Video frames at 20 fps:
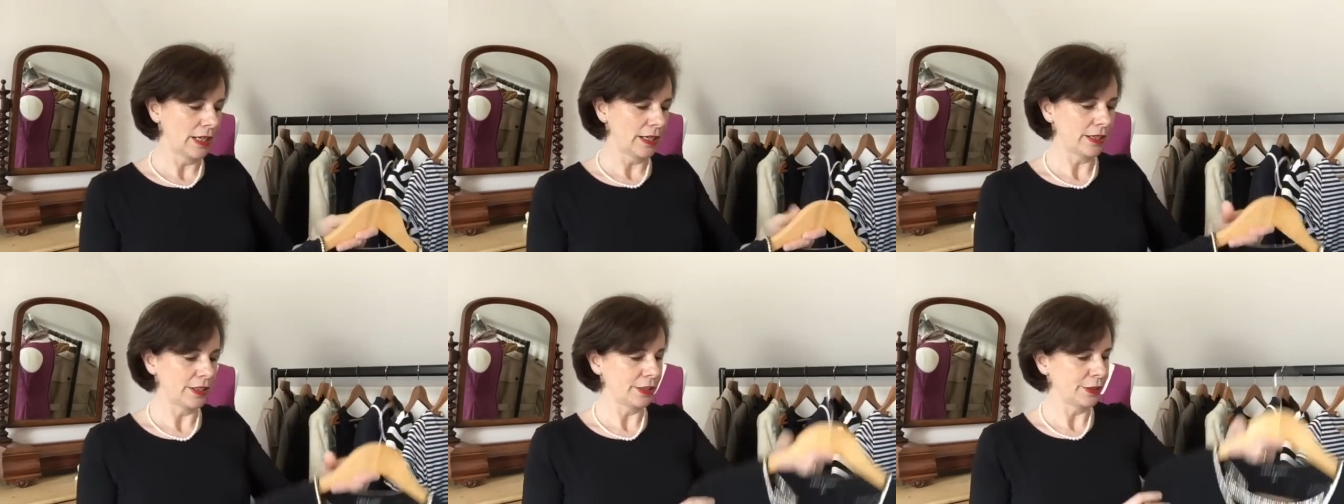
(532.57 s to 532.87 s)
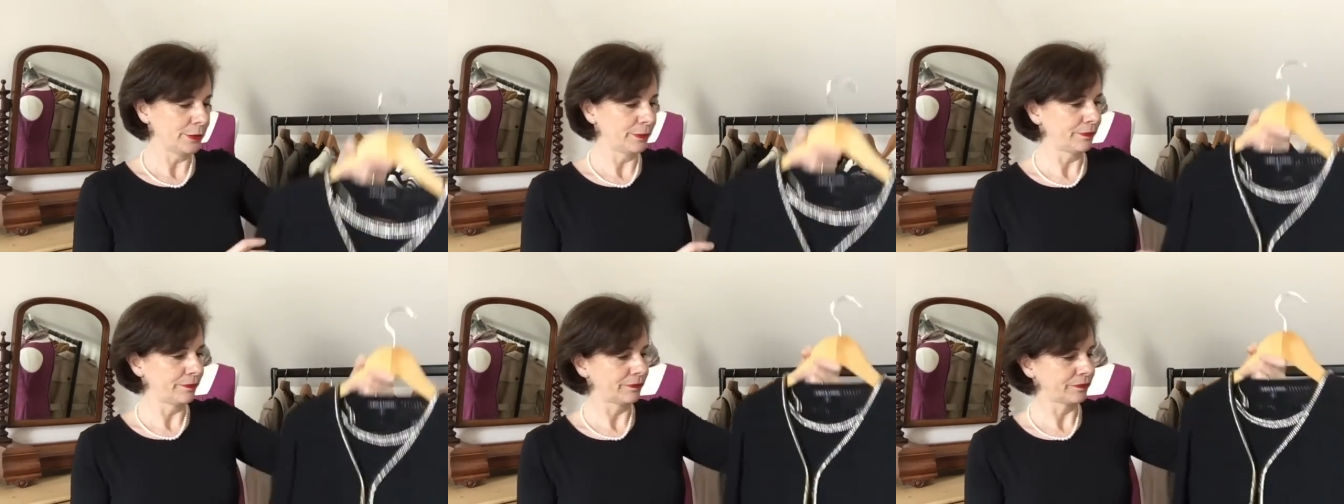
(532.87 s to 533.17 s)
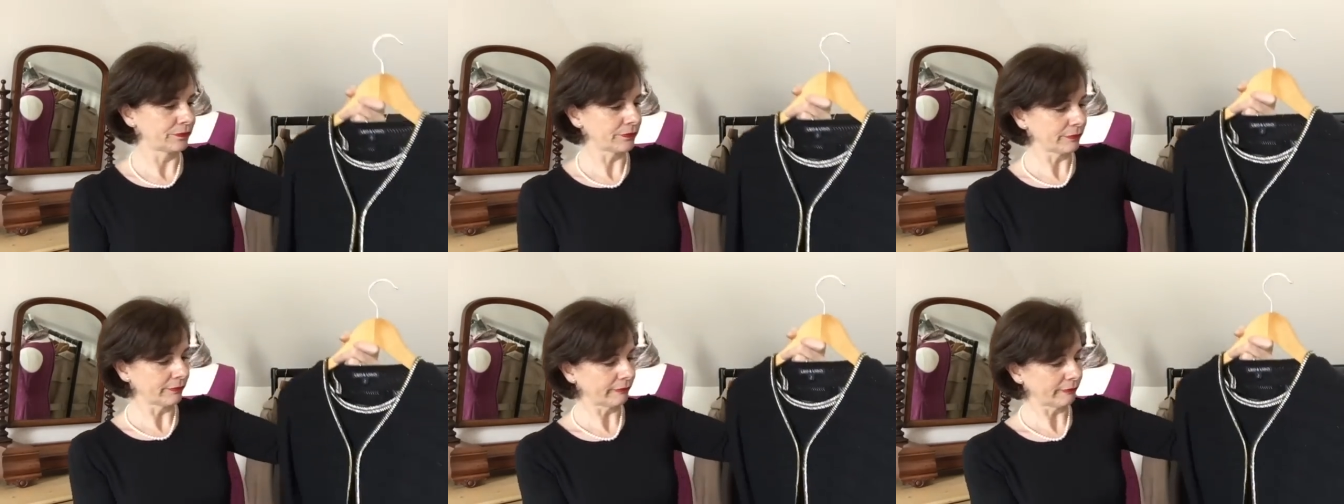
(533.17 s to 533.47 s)

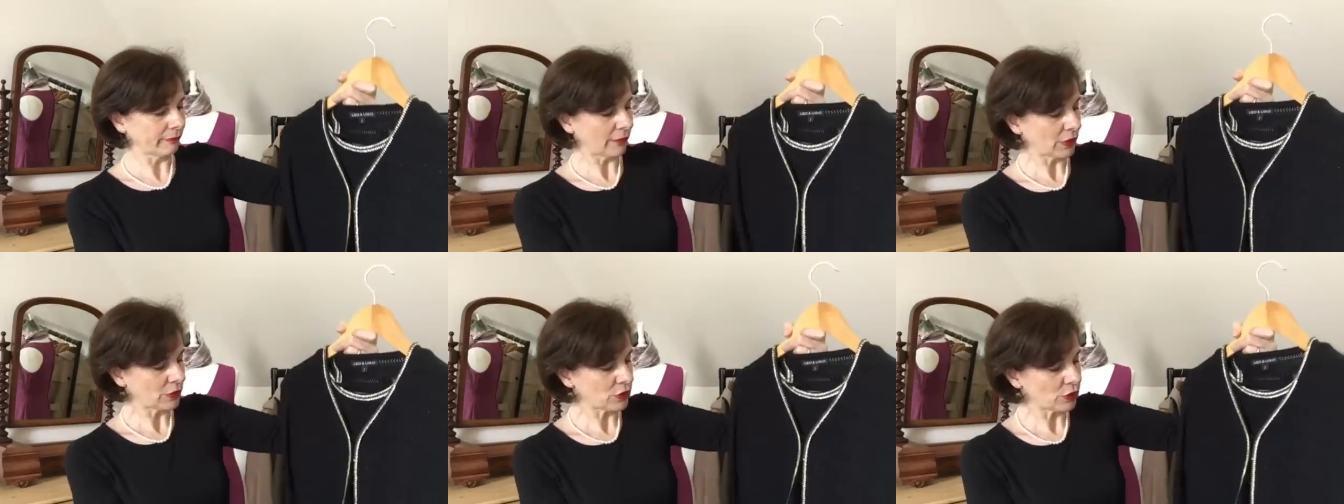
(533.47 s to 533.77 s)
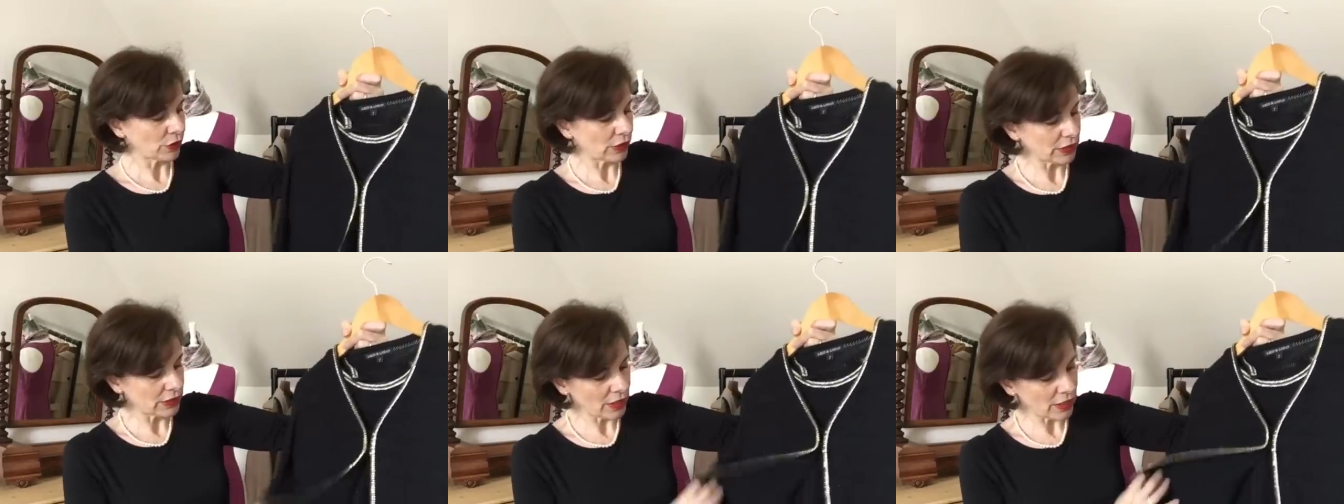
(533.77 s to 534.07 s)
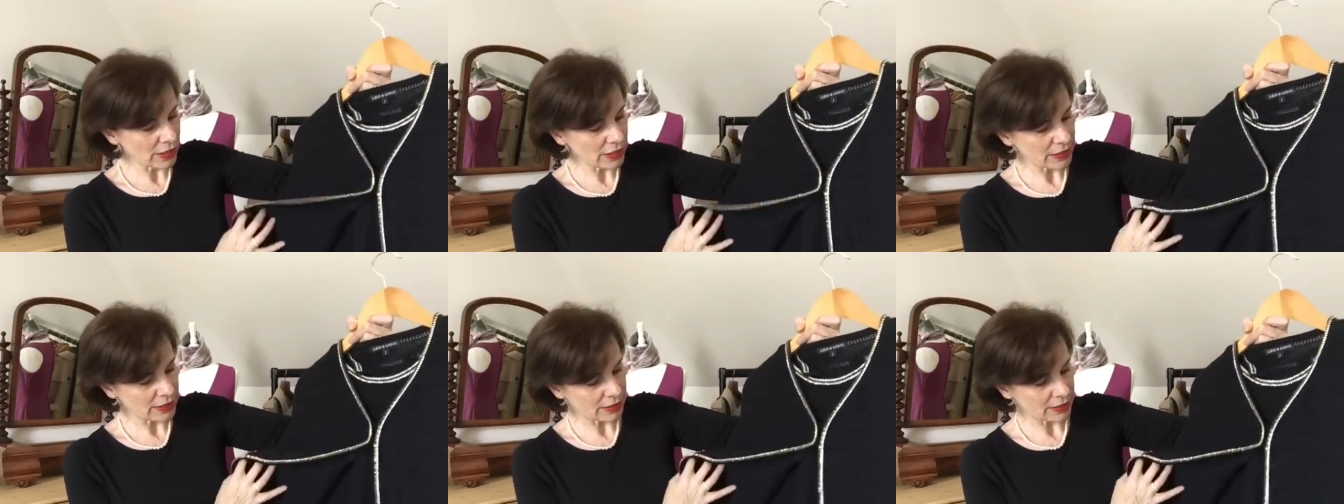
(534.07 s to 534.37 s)
Um, so here
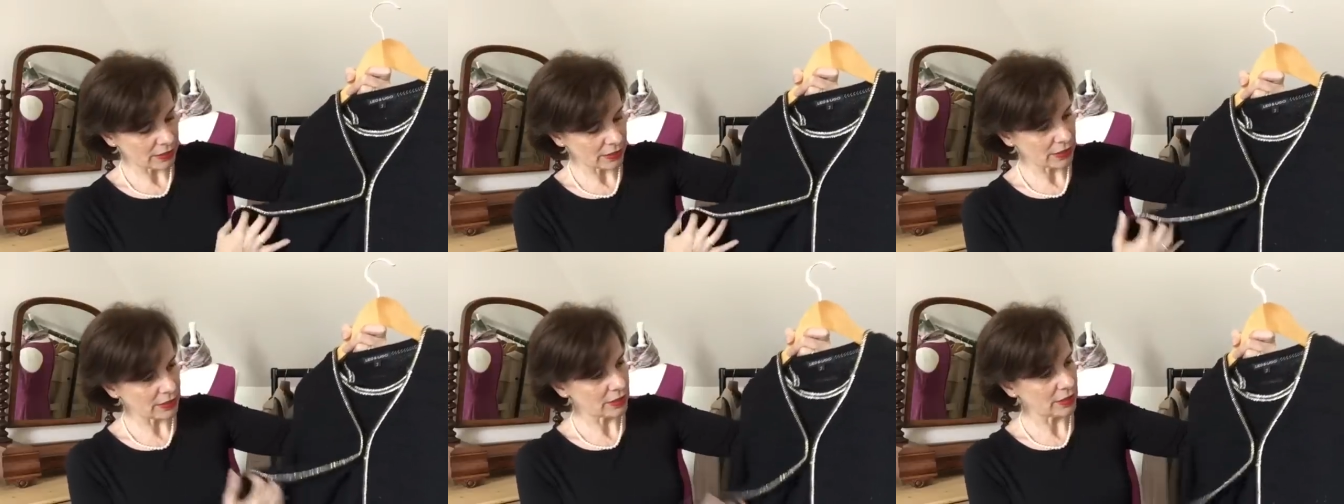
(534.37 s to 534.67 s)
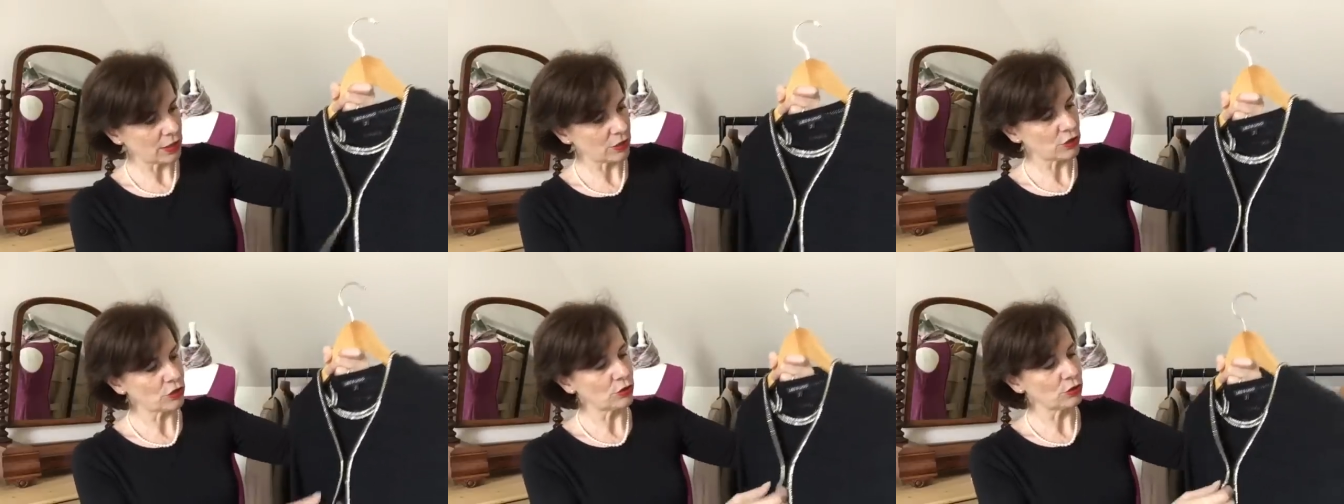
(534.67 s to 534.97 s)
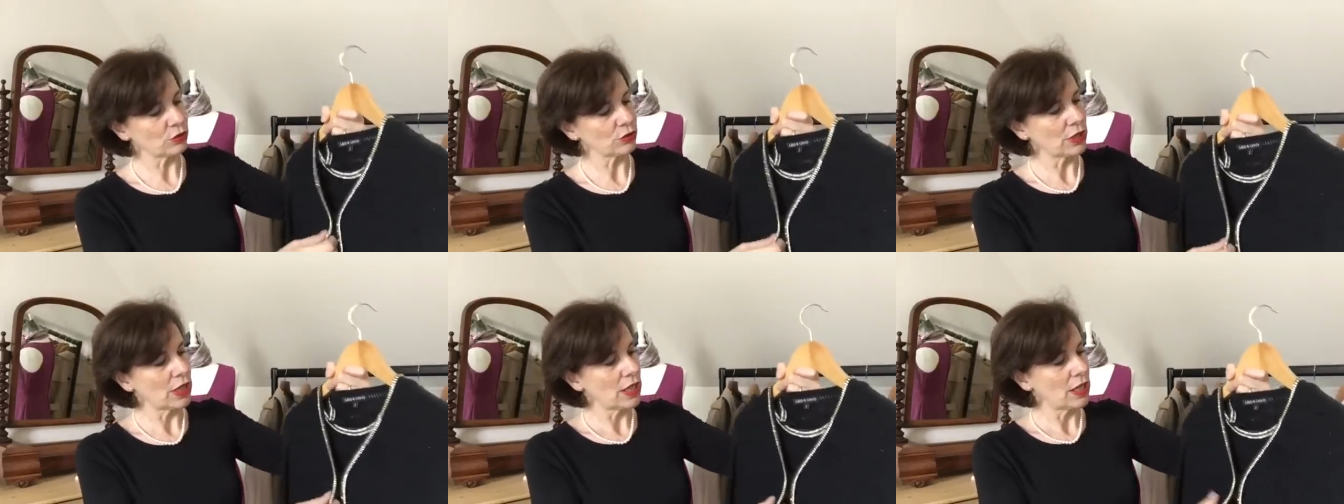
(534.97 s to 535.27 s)
it's, uh, it's an
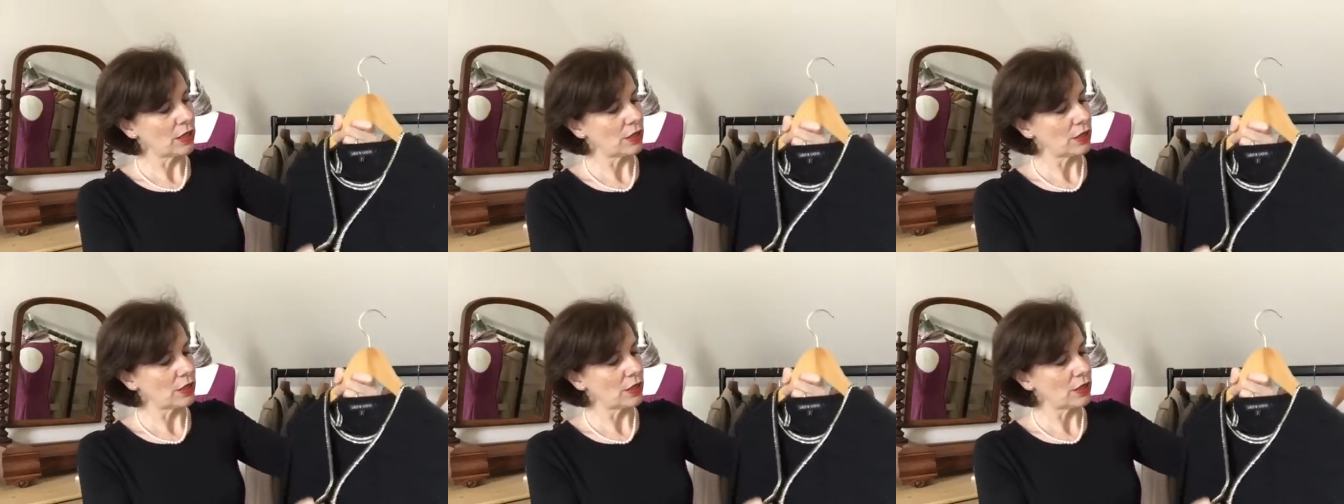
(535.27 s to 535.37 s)
actual